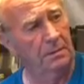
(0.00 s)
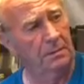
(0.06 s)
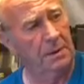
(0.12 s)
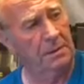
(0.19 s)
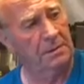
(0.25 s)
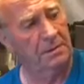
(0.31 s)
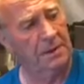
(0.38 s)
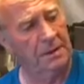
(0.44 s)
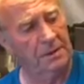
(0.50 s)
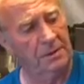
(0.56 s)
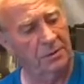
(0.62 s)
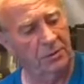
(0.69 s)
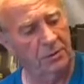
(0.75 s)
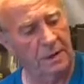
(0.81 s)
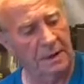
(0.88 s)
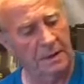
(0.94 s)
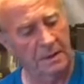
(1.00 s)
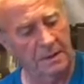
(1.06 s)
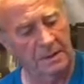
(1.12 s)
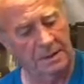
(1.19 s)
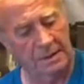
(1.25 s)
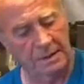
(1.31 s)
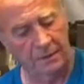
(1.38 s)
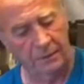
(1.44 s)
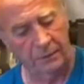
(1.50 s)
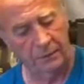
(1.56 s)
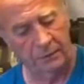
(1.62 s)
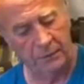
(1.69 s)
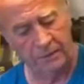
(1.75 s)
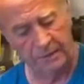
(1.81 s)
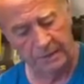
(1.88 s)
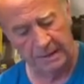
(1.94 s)
Keeps them nice and dry and lets air through
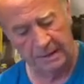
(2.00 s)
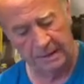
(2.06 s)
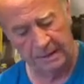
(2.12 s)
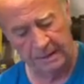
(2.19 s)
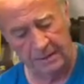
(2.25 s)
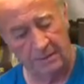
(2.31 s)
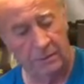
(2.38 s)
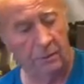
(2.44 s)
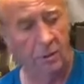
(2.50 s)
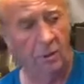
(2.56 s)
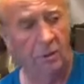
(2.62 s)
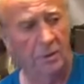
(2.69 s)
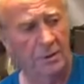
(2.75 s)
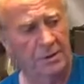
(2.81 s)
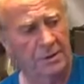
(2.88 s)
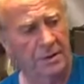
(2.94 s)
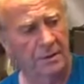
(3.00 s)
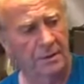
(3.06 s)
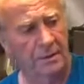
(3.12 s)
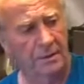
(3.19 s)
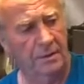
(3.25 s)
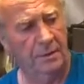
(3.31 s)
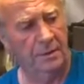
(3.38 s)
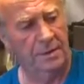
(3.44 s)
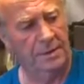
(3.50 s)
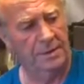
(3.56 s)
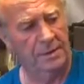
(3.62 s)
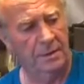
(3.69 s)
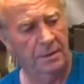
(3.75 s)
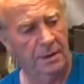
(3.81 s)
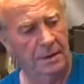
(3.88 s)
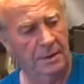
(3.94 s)
them, and they're not in the sun. They're not in the
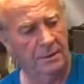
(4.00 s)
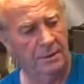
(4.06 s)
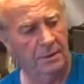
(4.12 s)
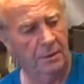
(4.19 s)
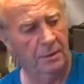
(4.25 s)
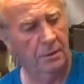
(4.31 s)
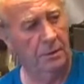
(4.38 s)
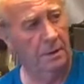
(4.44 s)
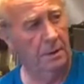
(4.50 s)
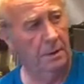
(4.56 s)
sunlight at all.